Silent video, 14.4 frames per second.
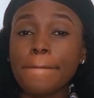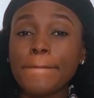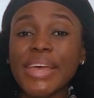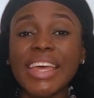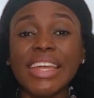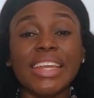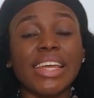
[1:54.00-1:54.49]

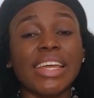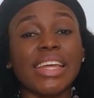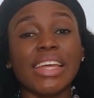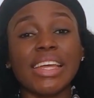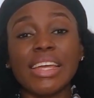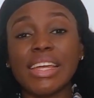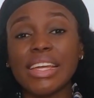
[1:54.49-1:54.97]

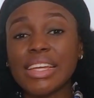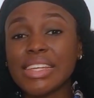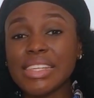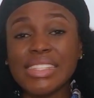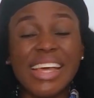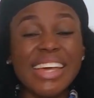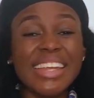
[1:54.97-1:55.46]

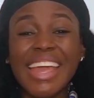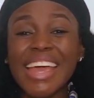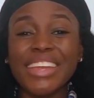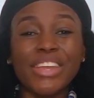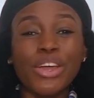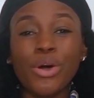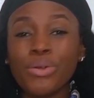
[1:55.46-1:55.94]
pennies, and
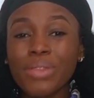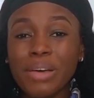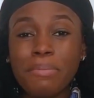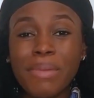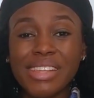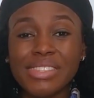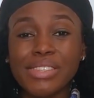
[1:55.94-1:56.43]
any other
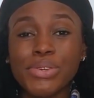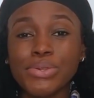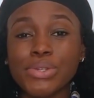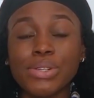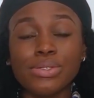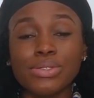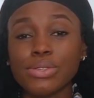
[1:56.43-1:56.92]

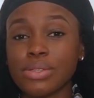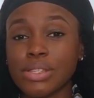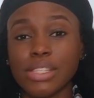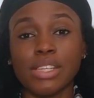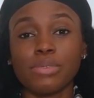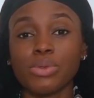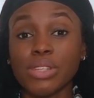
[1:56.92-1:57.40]
material to
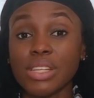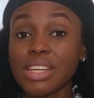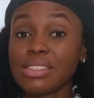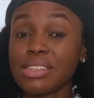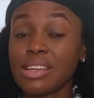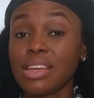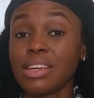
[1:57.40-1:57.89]

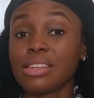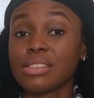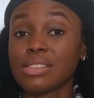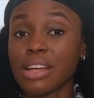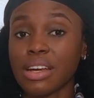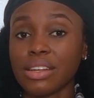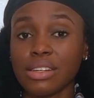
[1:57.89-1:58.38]
stimulate the
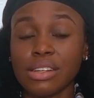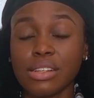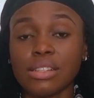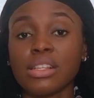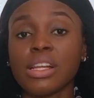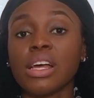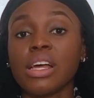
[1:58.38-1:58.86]
anal
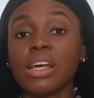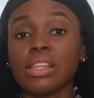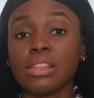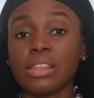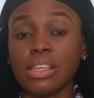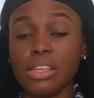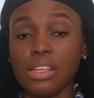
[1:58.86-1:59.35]
canal,
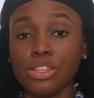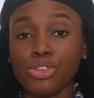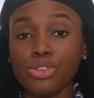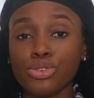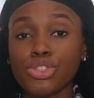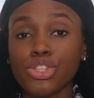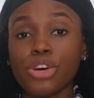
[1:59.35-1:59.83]
the
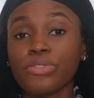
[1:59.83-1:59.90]
use